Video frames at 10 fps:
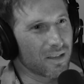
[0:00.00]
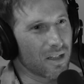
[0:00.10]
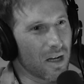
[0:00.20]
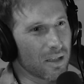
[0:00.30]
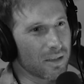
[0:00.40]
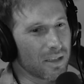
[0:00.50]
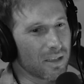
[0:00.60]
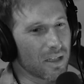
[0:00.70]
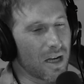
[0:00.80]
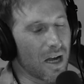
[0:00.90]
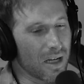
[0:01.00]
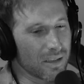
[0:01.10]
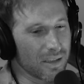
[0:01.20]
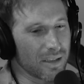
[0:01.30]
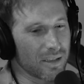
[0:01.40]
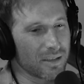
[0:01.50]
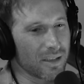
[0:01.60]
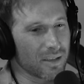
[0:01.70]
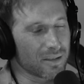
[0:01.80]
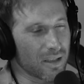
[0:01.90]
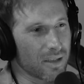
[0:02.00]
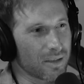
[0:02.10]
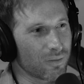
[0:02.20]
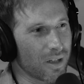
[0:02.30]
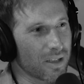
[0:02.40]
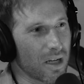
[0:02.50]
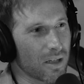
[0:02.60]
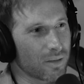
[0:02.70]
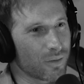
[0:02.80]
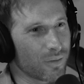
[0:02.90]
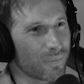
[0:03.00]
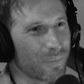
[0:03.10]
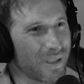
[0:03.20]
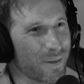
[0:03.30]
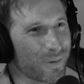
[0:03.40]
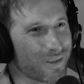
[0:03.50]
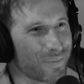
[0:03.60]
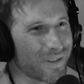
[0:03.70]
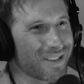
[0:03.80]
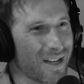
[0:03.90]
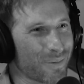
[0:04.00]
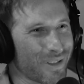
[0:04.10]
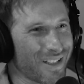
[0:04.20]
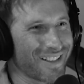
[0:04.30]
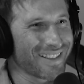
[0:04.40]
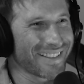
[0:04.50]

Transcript: Highly, highly excited right now to have been able to spend time with y'all.